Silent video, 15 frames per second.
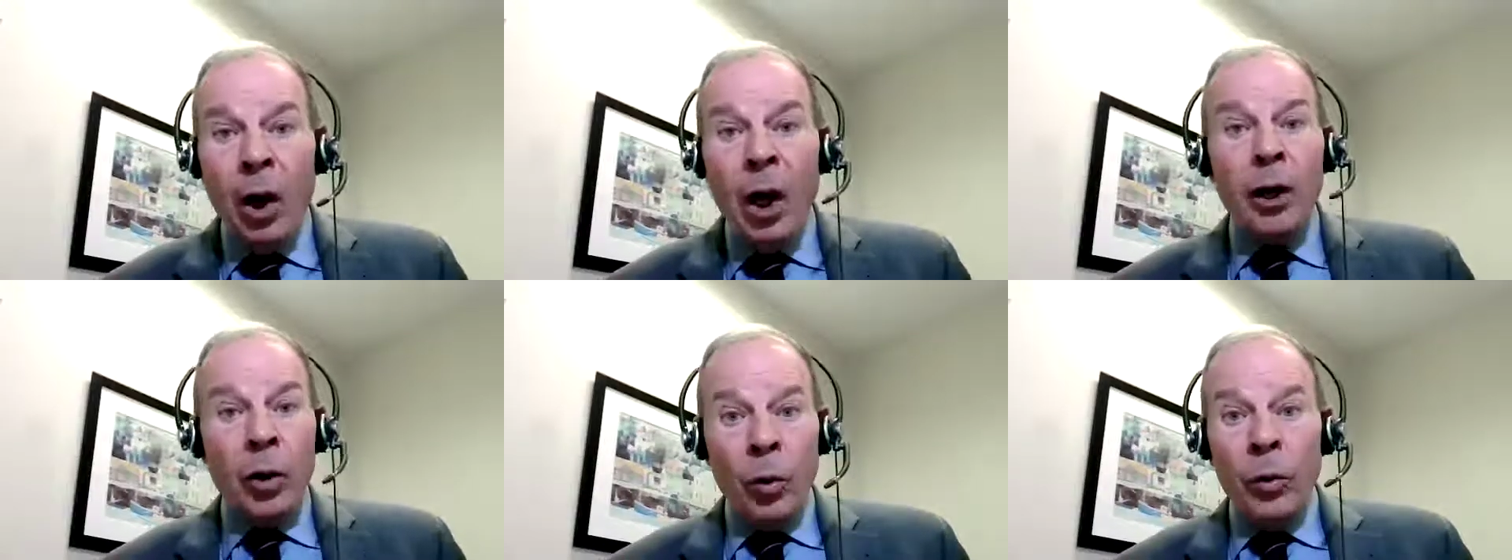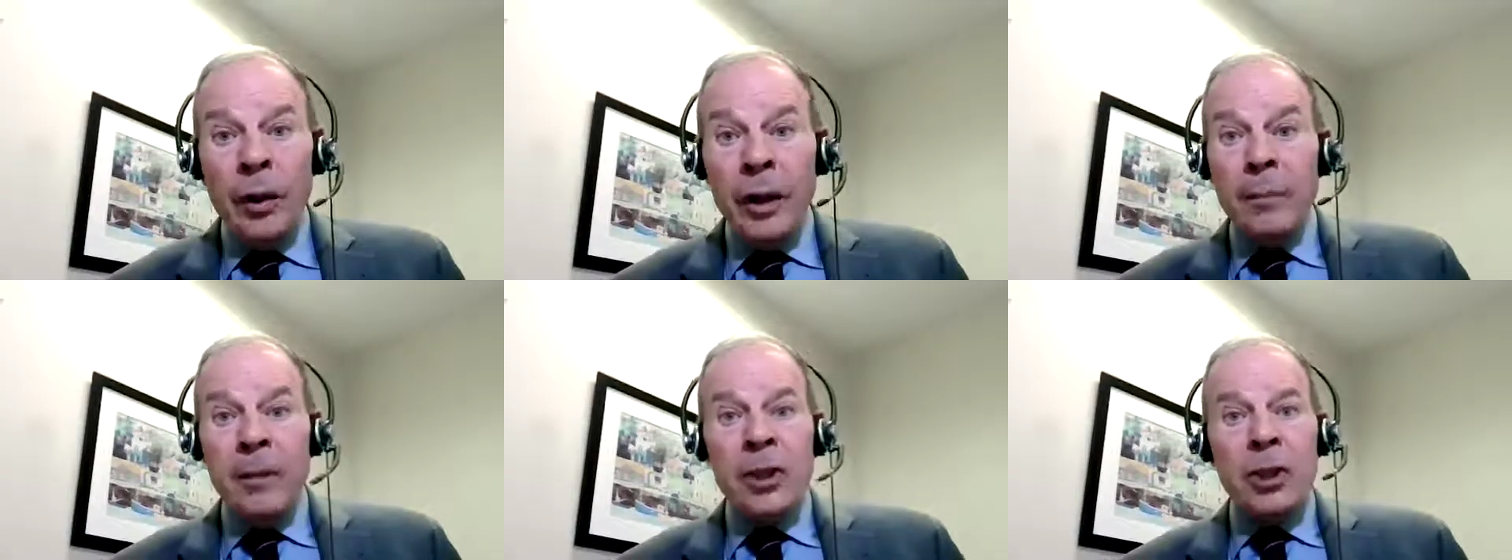aren't
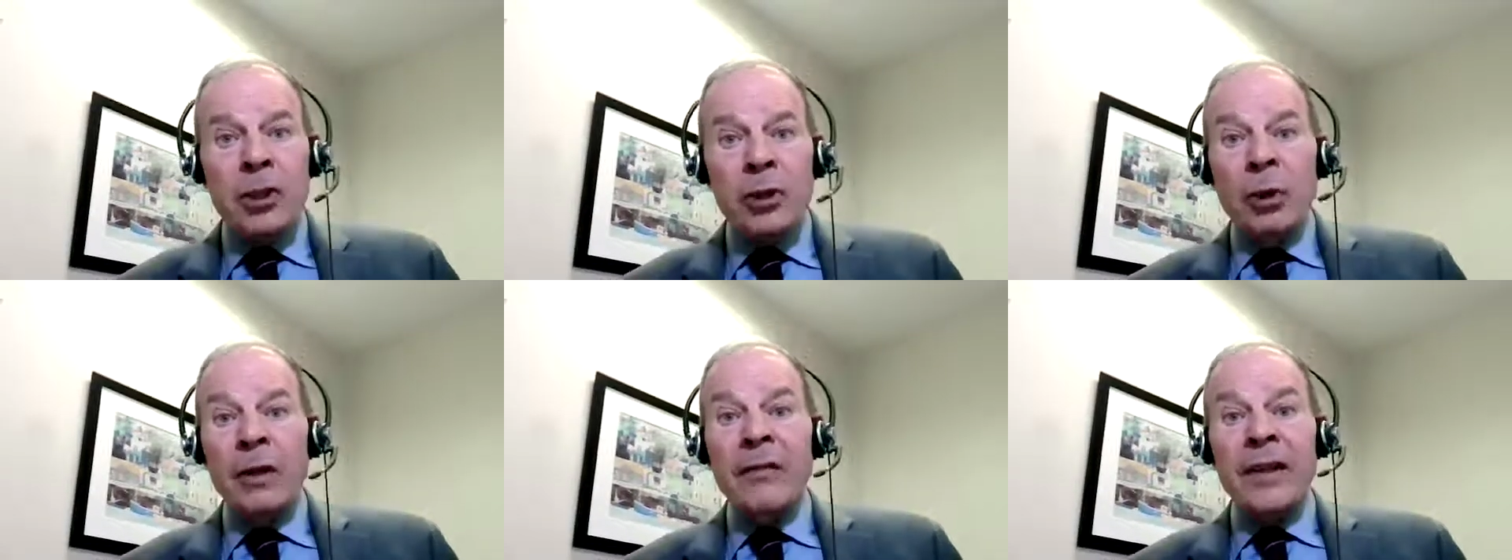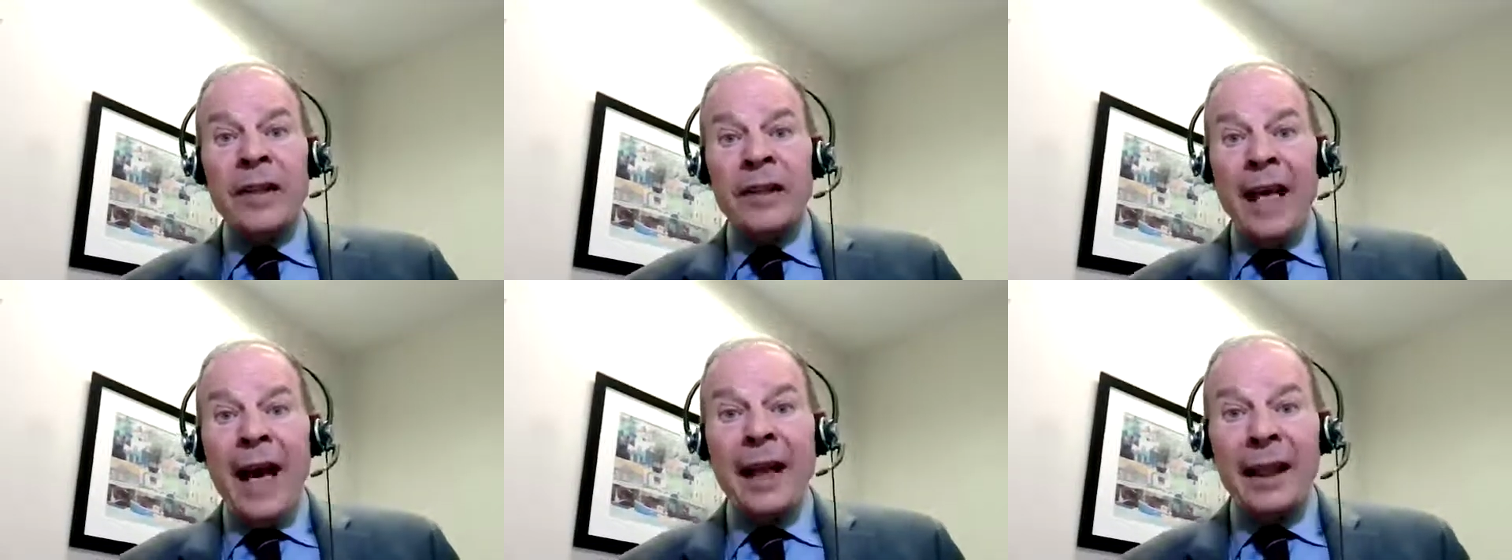going to be sure of
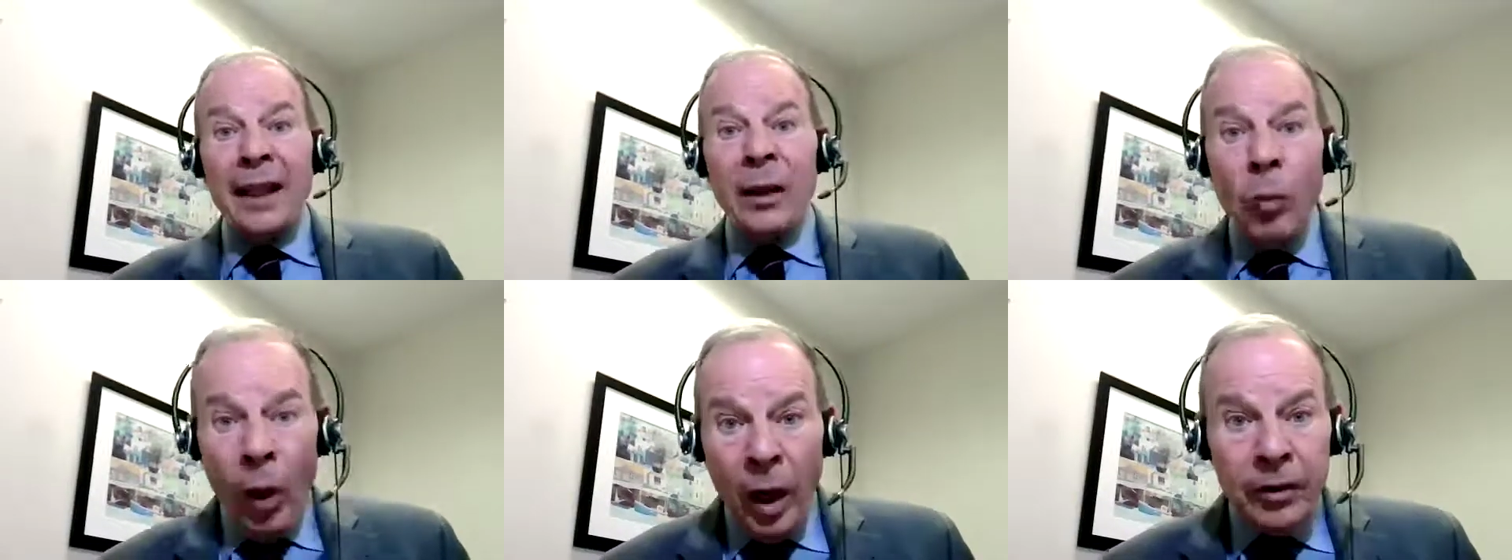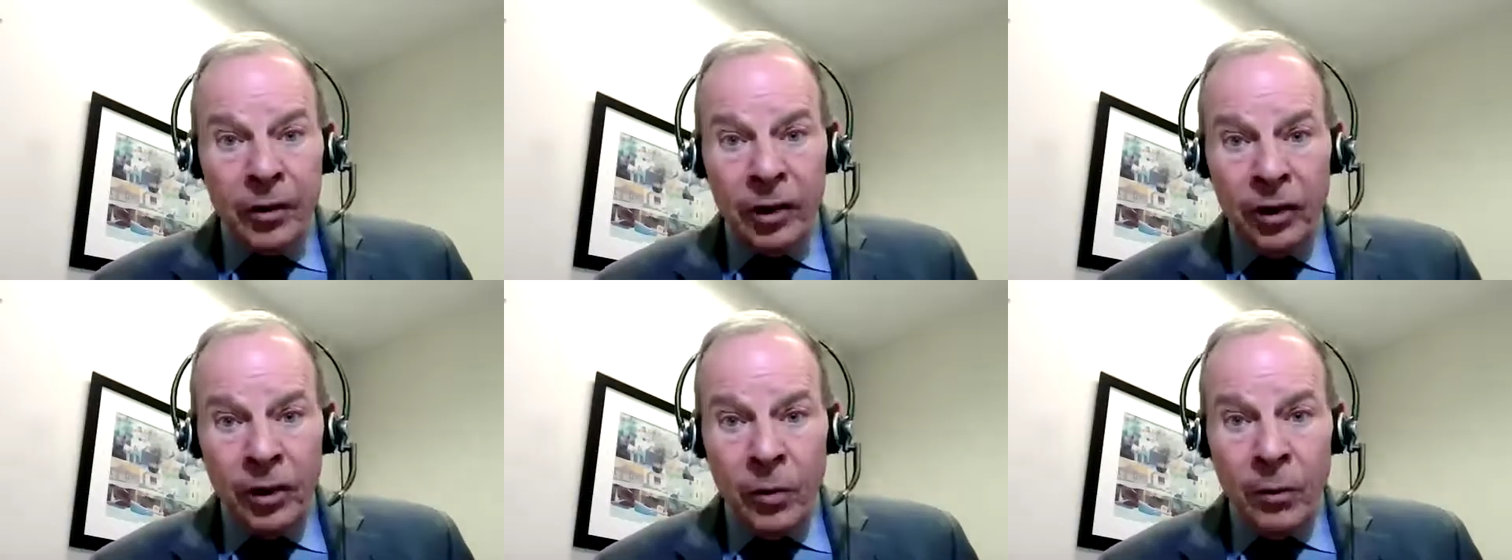exactly what
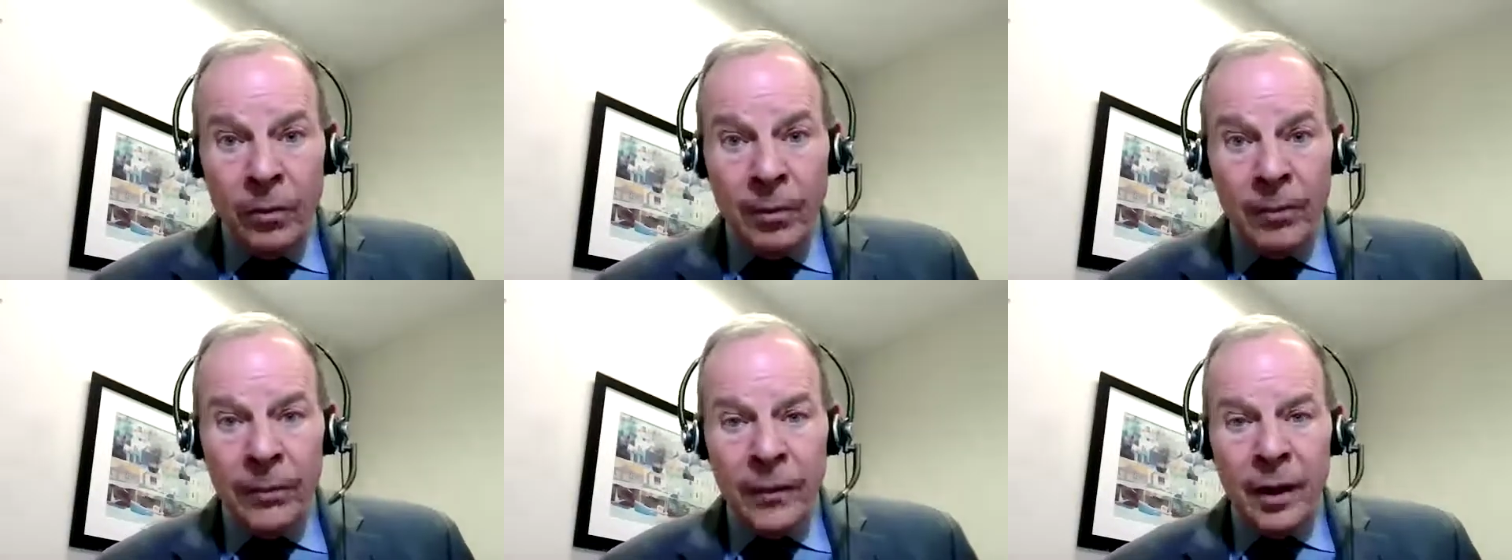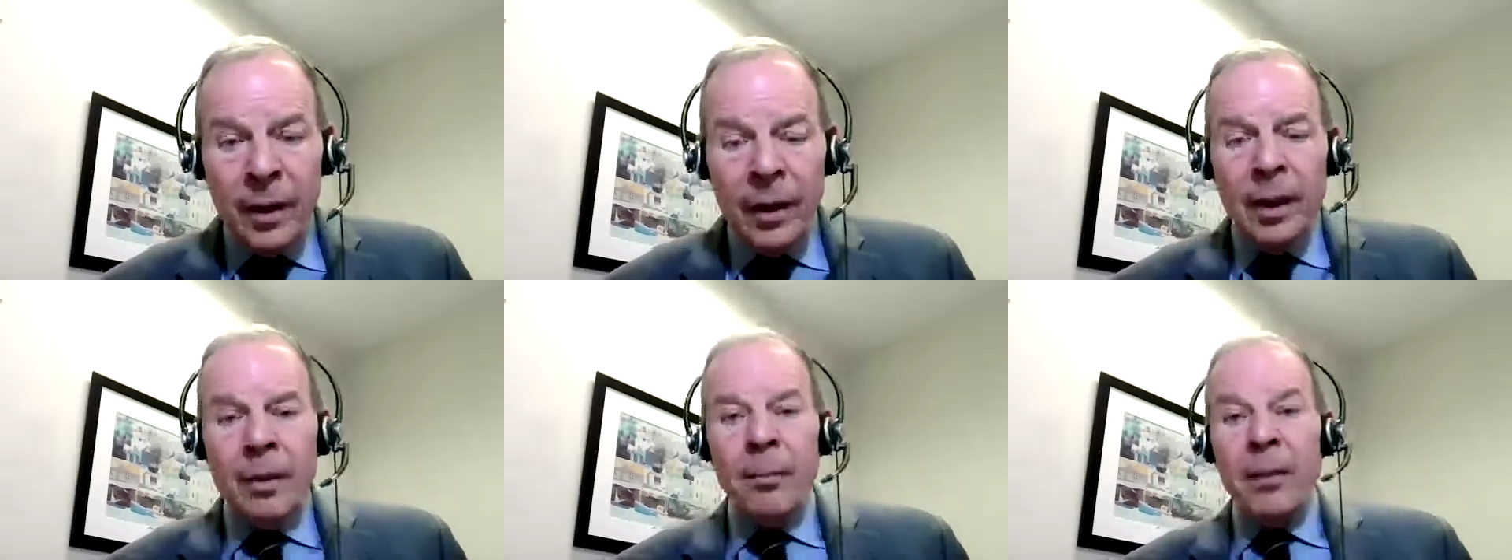to do.
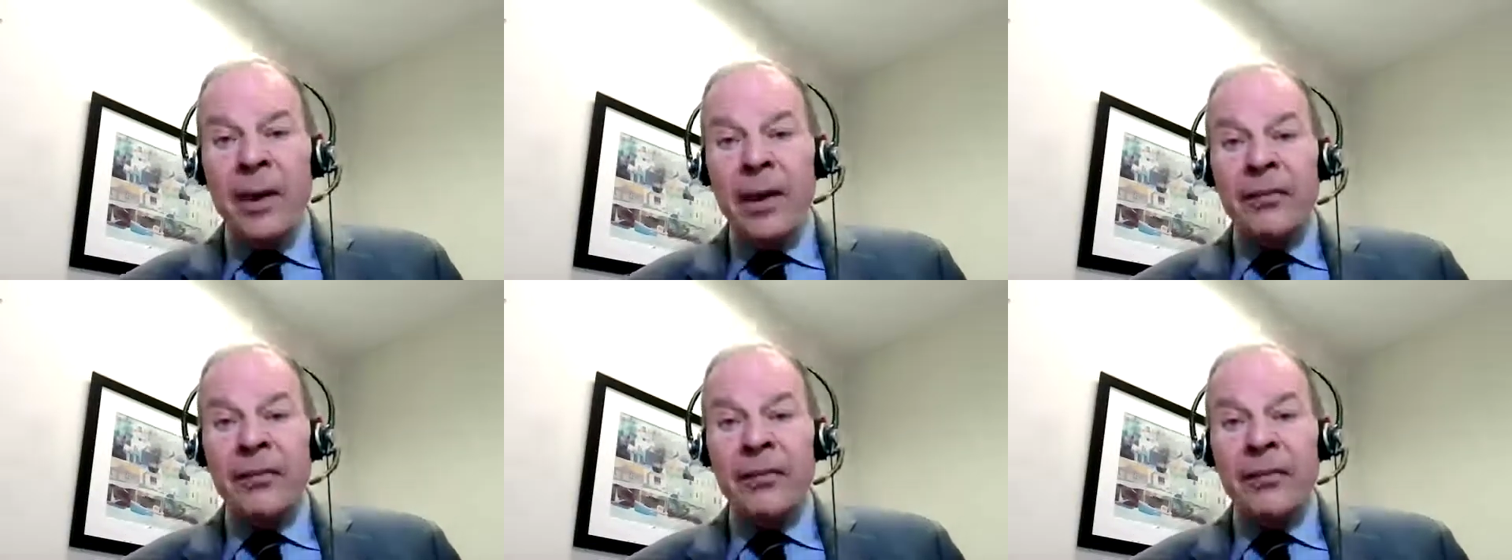But